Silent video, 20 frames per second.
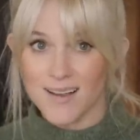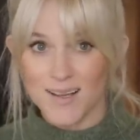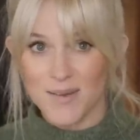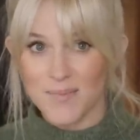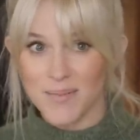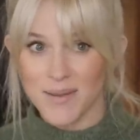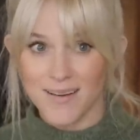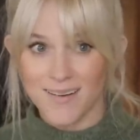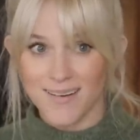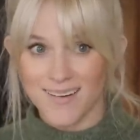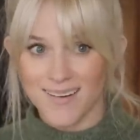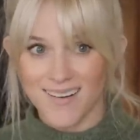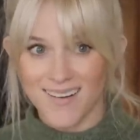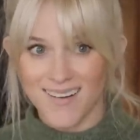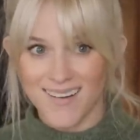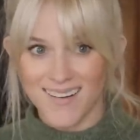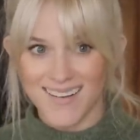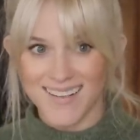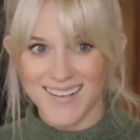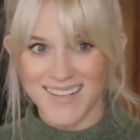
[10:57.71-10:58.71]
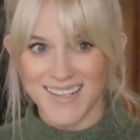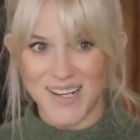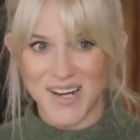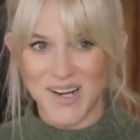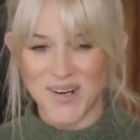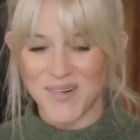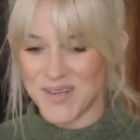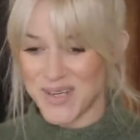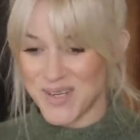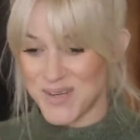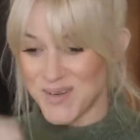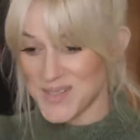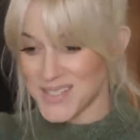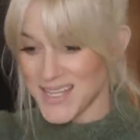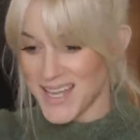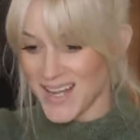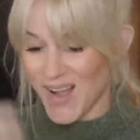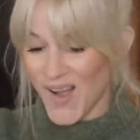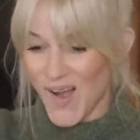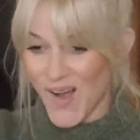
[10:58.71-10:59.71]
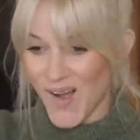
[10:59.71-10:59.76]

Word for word: talk up here at all. You know, we use like